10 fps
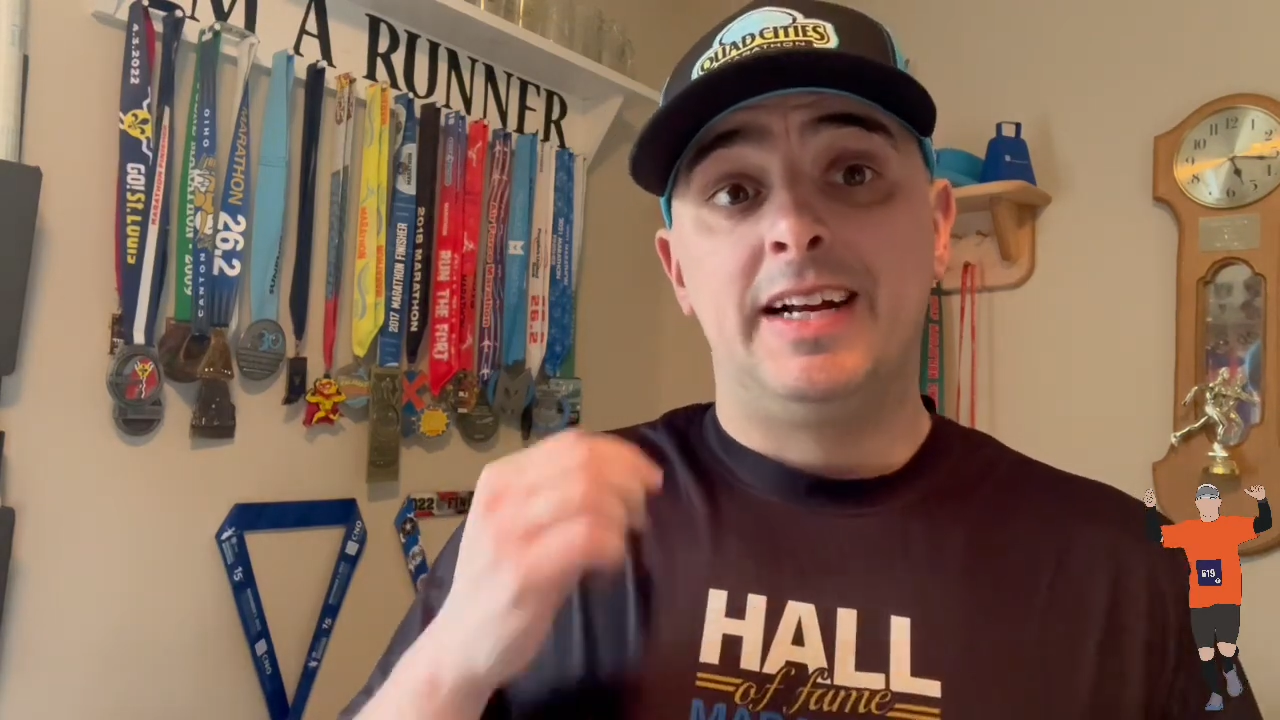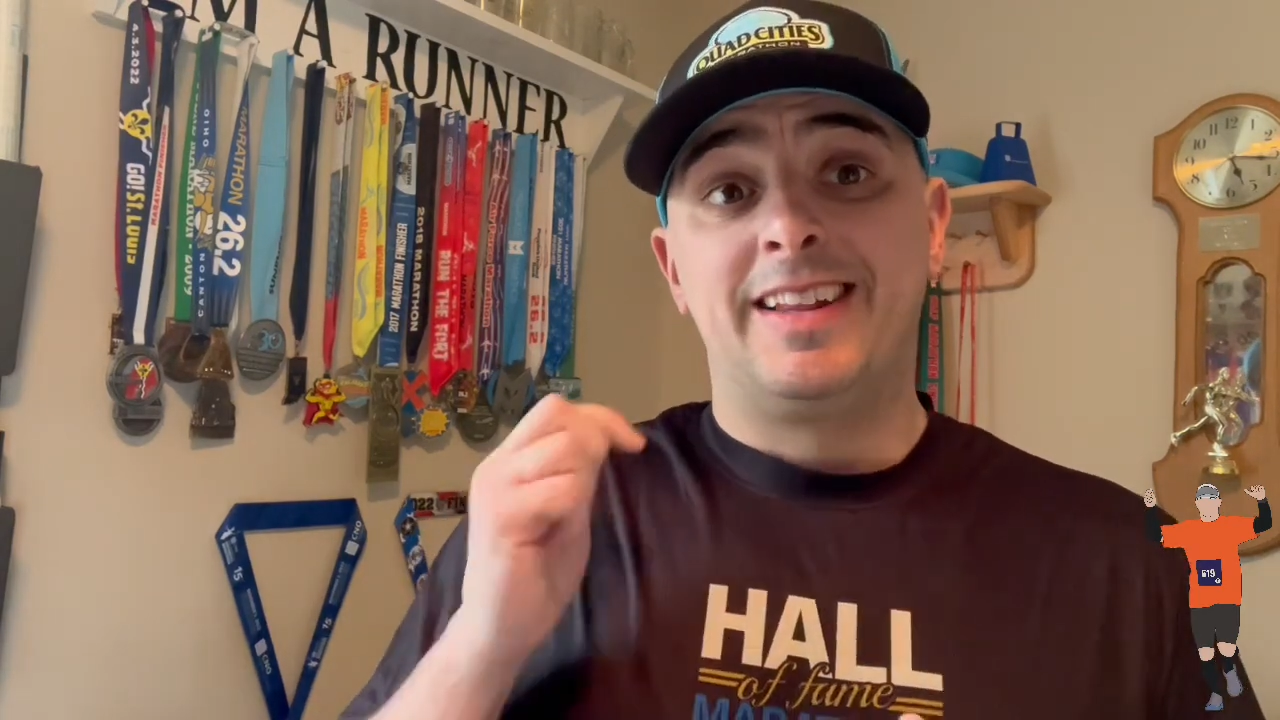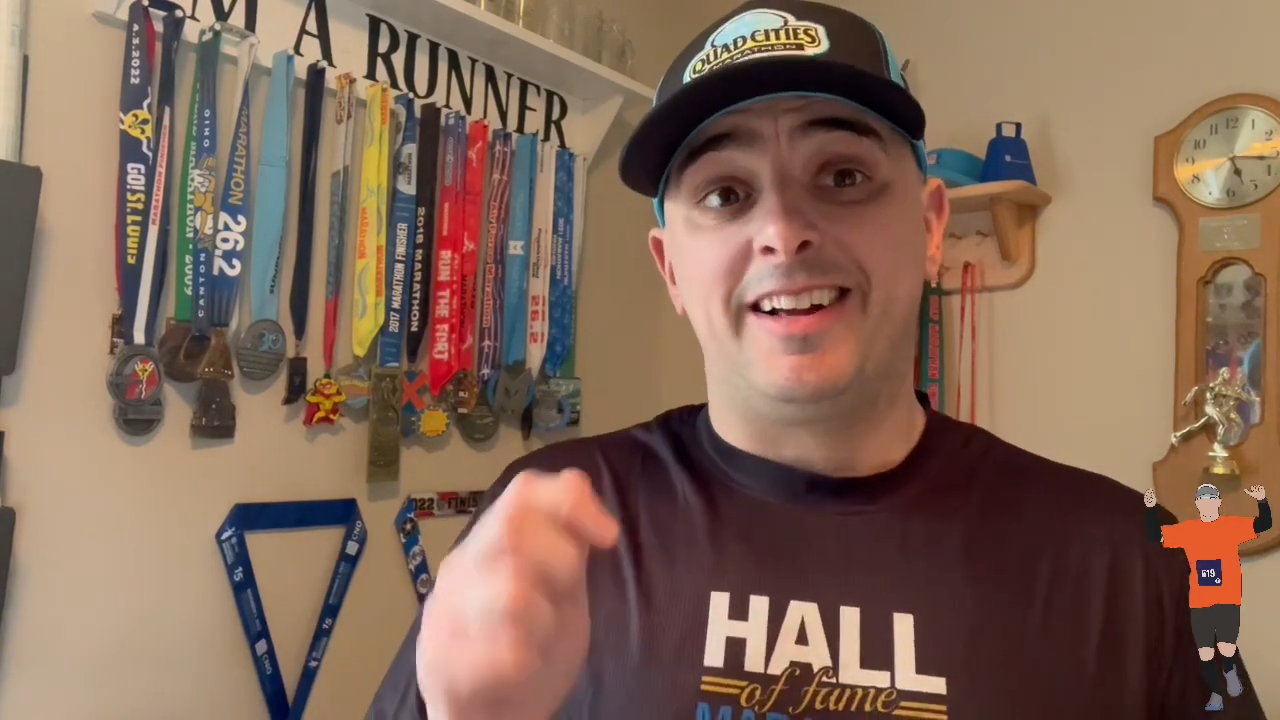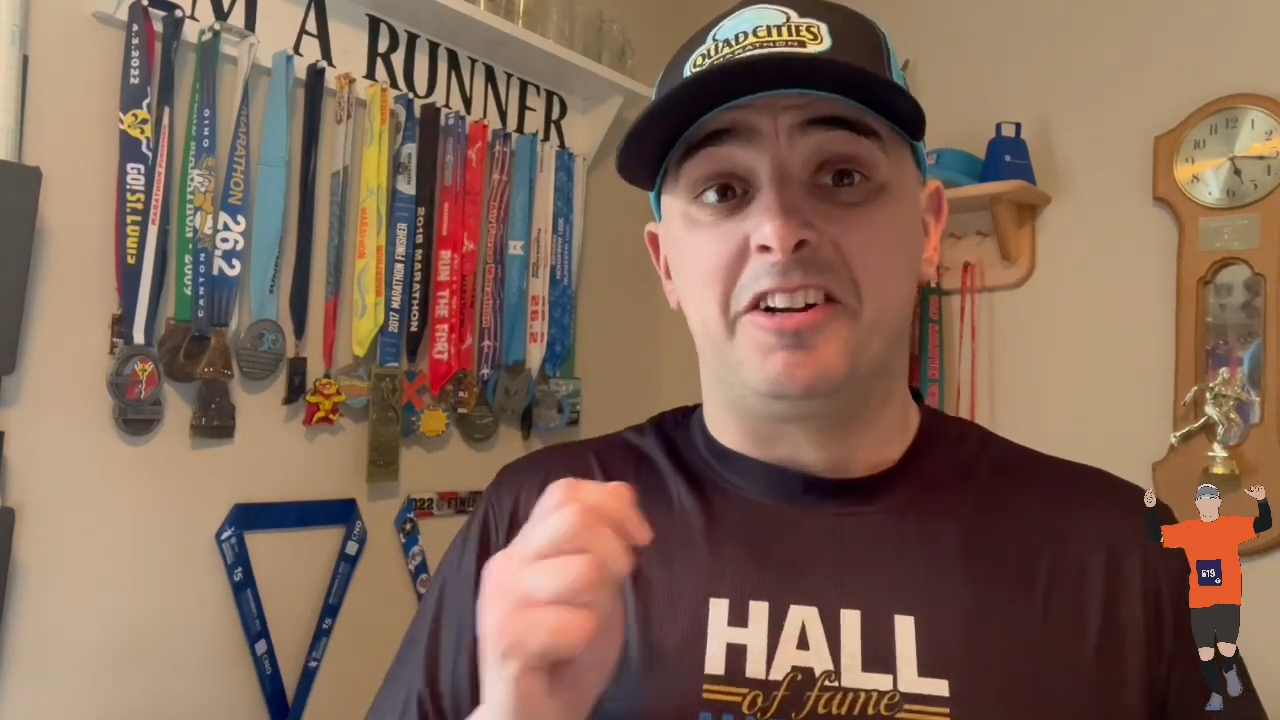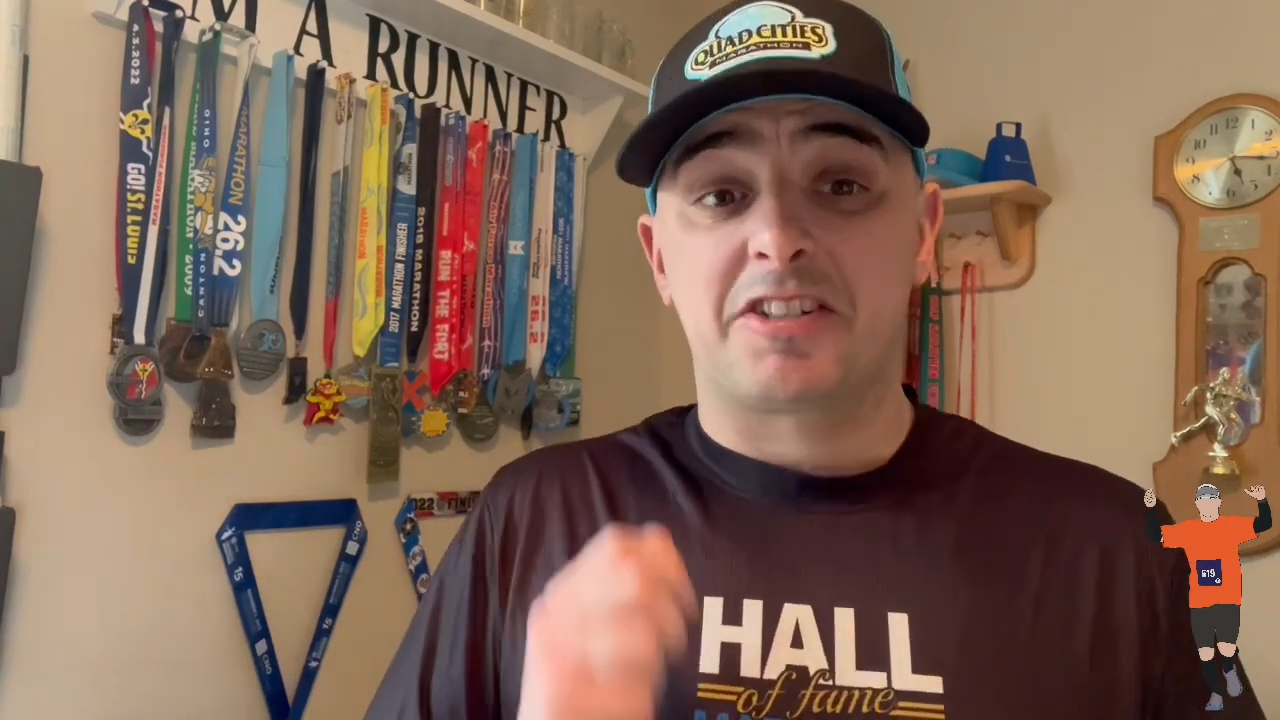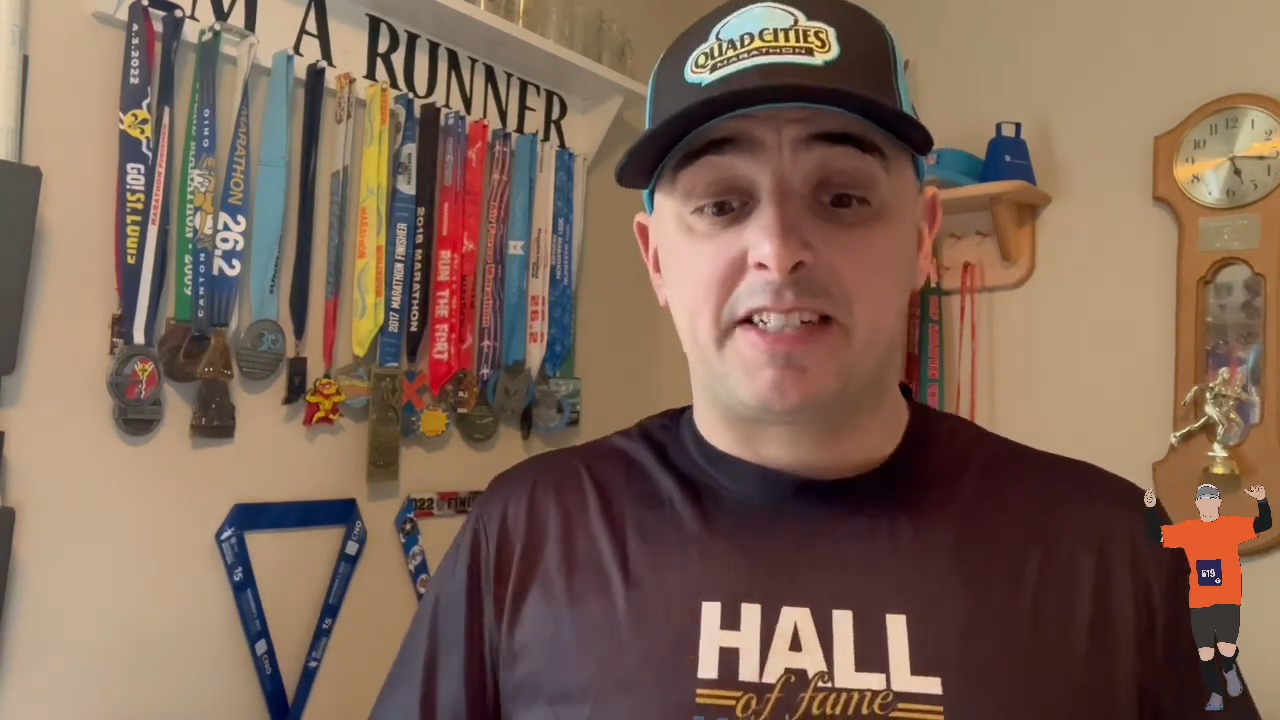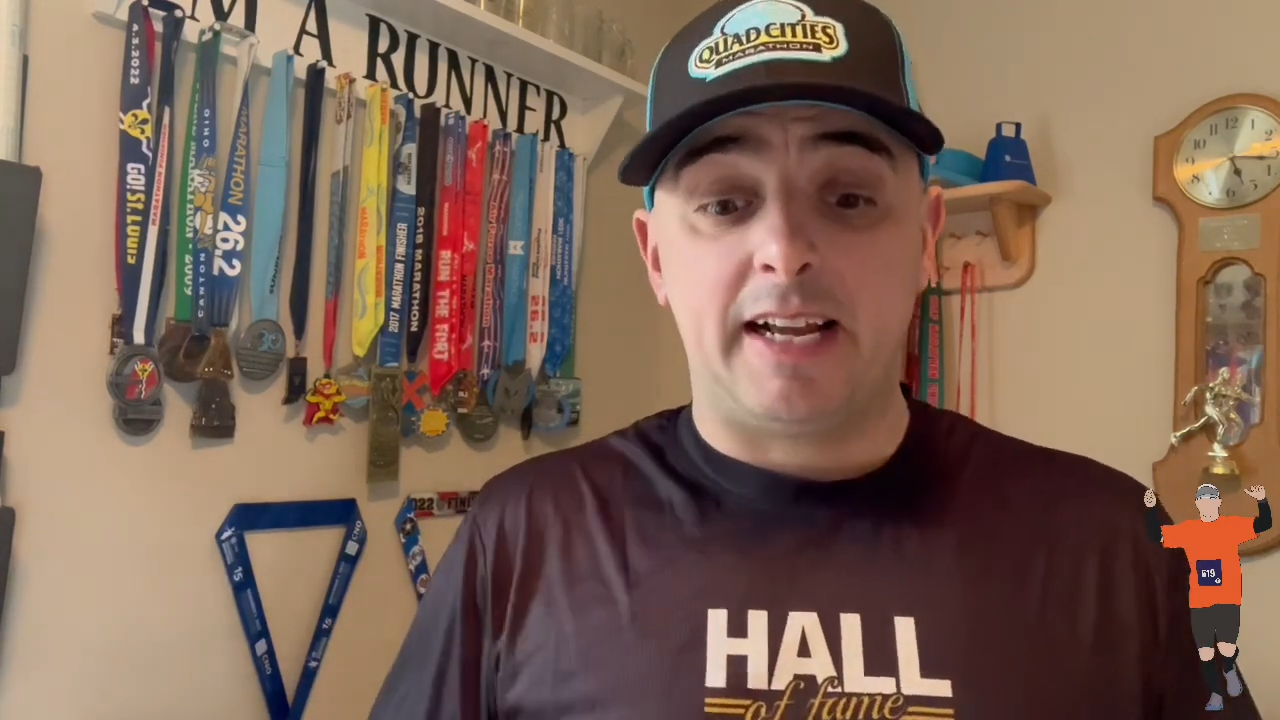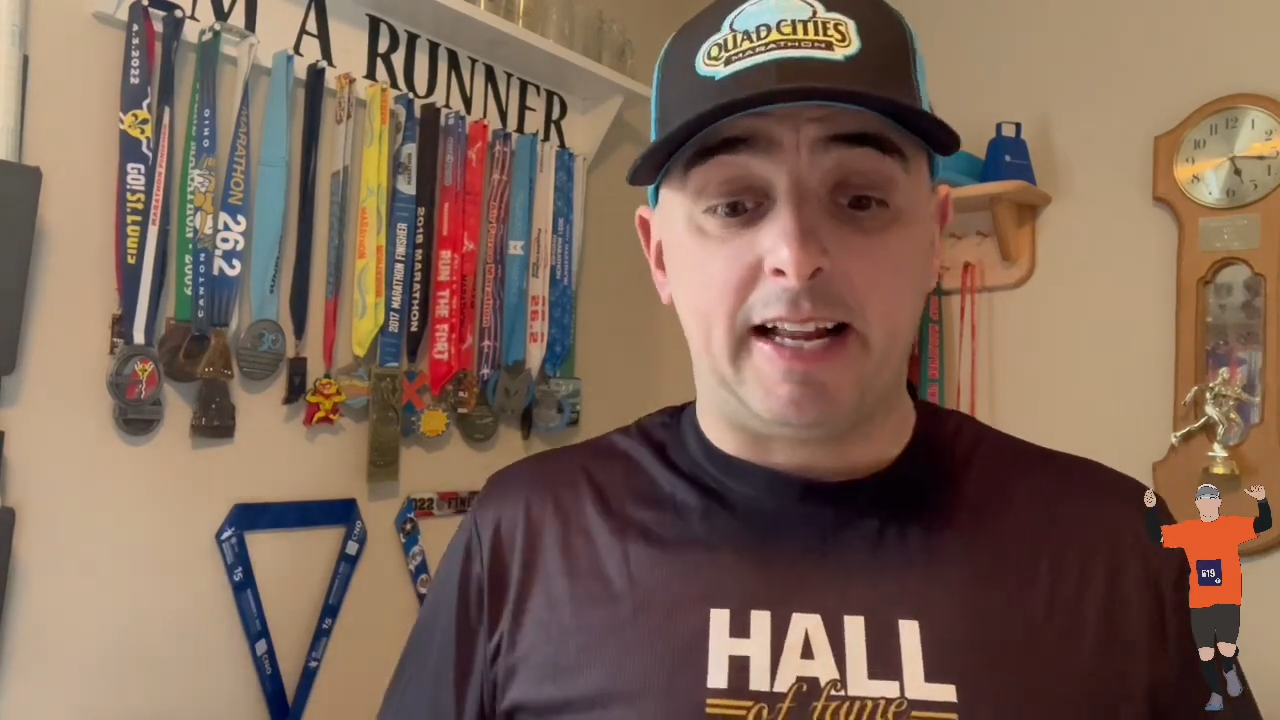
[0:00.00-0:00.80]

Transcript: that you're staying